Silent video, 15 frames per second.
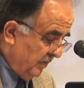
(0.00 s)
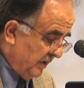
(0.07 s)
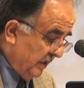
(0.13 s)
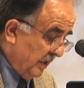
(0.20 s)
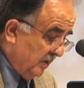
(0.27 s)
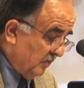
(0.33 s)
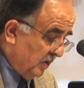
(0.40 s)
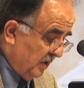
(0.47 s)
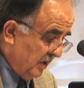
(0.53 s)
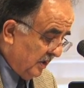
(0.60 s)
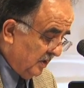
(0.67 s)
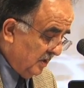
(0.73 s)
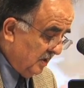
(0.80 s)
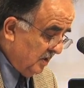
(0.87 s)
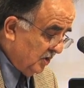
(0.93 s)
but they never
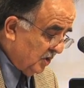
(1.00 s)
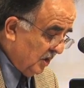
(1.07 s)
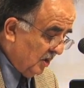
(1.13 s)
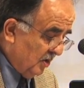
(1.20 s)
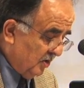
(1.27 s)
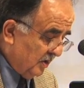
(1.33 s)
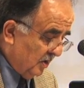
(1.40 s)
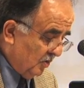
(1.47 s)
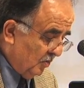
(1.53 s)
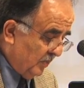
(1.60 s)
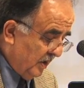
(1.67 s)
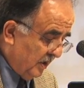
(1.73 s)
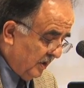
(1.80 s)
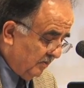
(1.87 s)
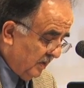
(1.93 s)
did. She learned that
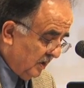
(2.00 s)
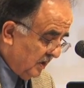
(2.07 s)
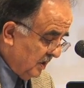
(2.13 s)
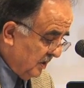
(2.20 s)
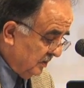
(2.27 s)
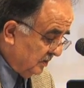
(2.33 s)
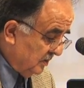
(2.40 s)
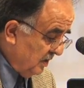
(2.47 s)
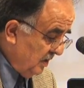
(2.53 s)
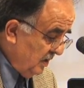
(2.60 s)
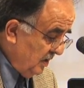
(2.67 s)
Lubin had been killed